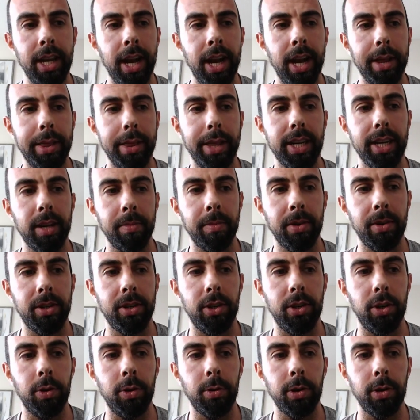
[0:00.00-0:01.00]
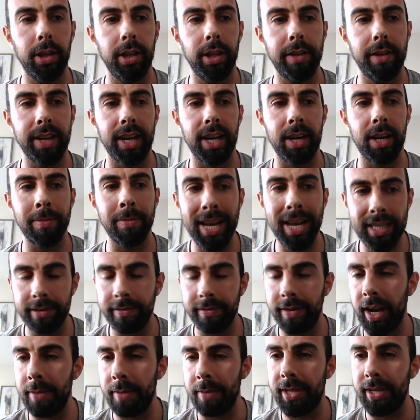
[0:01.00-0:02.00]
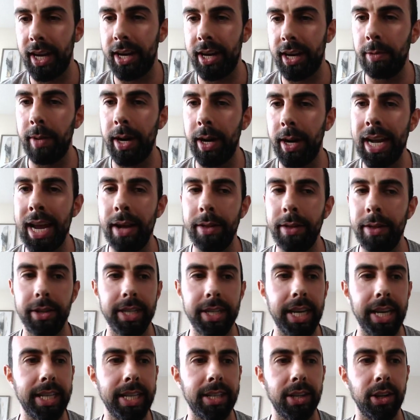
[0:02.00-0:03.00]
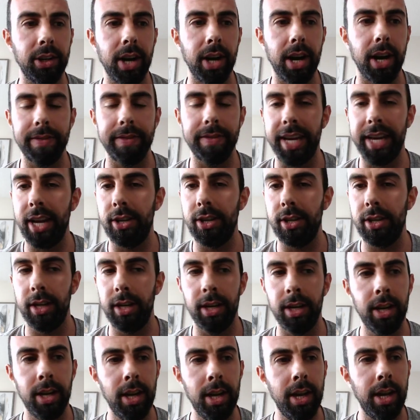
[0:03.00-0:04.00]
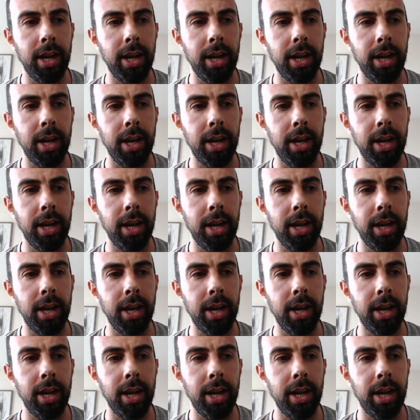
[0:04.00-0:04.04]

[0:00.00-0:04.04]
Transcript: I think number two, we're living in a massive hype cycle right now. There's instant gratification.